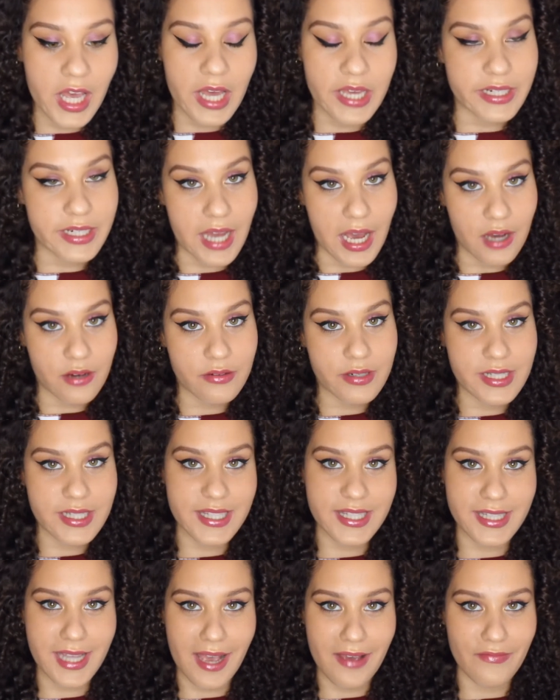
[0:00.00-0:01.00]
Now
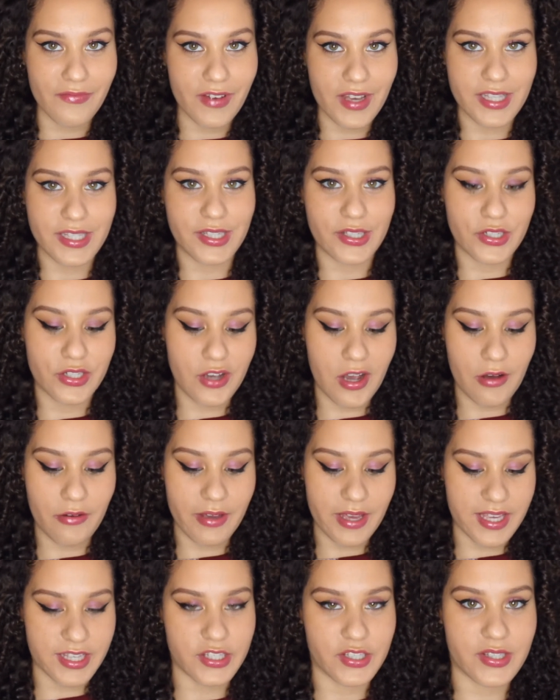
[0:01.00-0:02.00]
it's time for us to do our
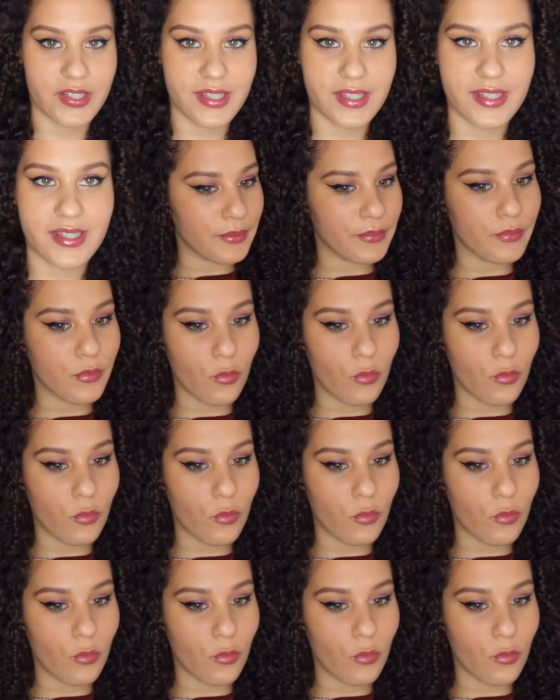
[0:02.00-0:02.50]
edges.